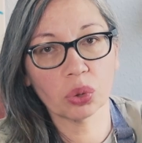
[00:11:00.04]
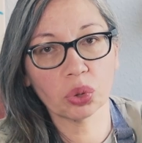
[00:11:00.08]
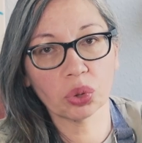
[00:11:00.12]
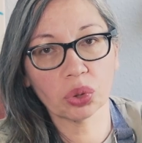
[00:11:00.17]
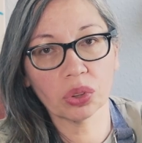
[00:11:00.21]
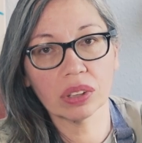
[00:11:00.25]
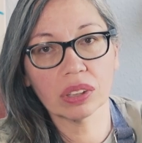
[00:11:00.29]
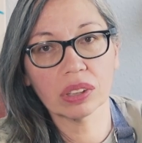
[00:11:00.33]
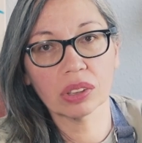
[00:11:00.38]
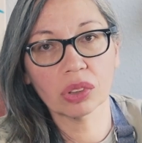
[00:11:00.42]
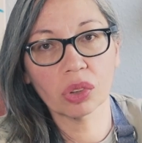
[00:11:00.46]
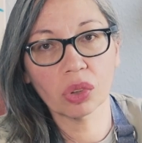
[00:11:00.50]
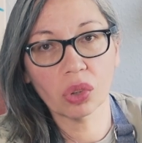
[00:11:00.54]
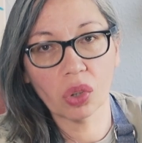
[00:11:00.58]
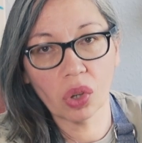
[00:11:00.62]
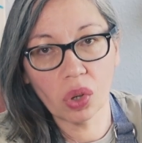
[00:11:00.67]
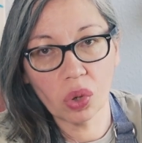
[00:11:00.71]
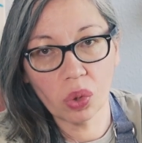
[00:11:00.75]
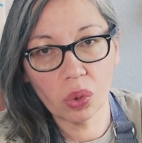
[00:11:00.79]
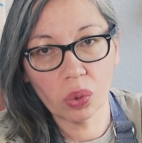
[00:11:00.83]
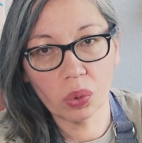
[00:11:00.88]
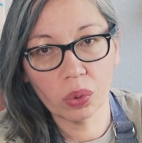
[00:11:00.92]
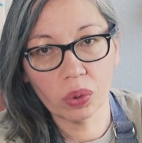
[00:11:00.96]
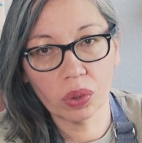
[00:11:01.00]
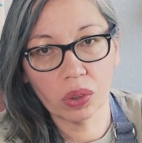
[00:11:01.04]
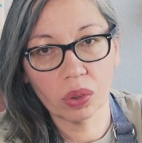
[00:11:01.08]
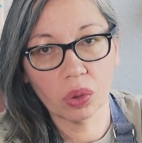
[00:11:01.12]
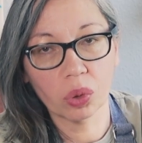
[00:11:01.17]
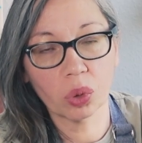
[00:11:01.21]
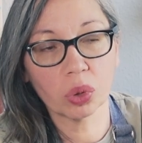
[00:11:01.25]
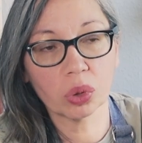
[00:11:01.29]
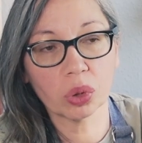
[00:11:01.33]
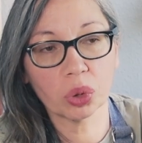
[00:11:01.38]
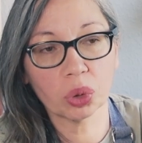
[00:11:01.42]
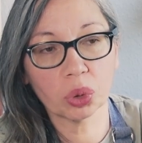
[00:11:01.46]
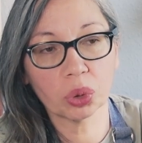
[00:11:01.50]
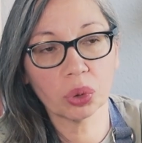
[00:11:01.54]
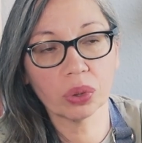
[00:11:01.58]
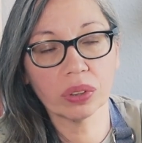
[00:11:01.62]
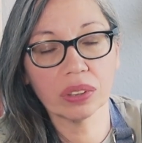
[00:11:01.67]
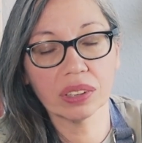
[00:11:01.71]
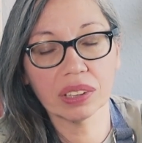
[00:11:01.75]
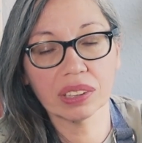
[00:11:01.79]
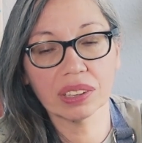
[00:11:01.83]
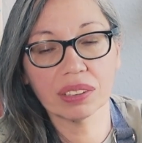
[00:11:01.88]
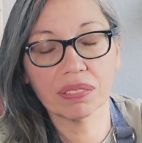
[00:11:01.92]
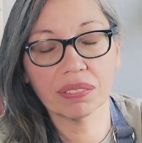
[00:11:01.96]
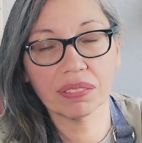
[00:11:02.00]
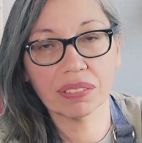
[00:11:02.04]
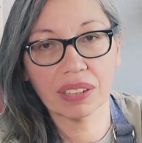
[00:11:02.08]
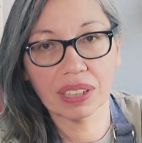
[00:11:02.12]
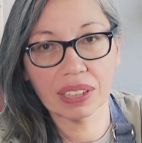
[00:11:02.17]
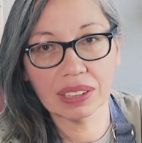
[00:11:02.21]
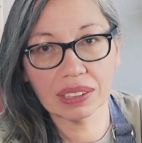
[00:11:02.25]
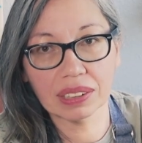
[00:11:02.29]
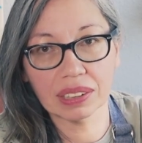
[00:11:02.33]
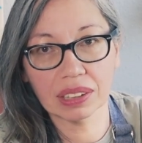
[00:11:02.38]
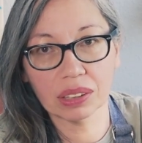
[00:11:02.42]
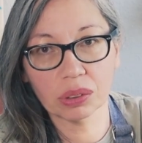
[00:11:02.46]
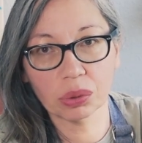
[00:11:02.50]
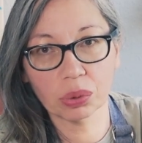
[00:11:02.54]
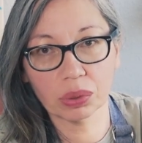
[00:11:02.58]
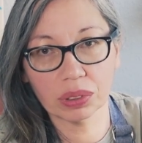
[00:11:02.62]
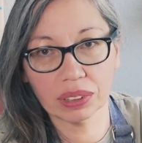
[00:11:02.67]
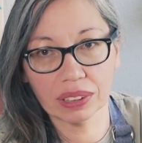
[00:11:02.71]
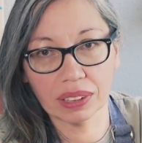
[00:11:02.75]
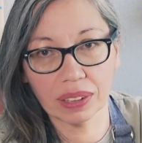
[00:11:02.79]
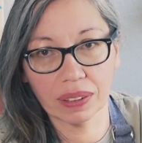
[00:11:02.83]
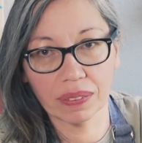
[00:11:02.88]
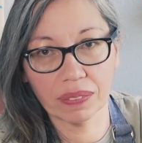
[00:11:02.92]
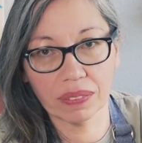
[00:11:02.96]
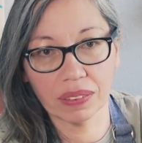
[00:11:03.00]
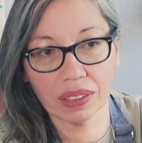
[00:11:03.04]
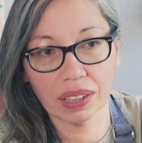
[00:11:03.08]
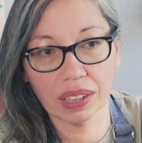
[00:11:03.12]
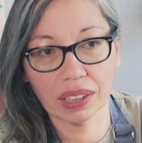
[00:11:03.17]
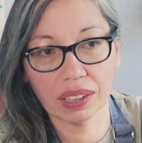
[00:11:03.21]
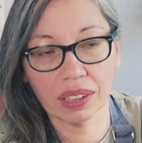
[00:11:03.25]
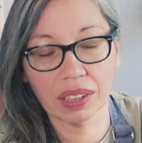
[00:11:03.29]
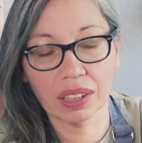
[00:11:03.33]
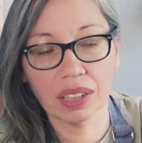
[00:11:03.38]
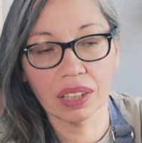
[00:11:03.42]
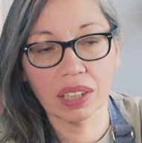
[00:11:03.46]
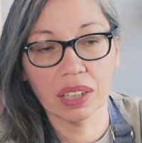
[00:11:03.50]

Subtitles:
shouldn't grow or you shouldn't advance into something,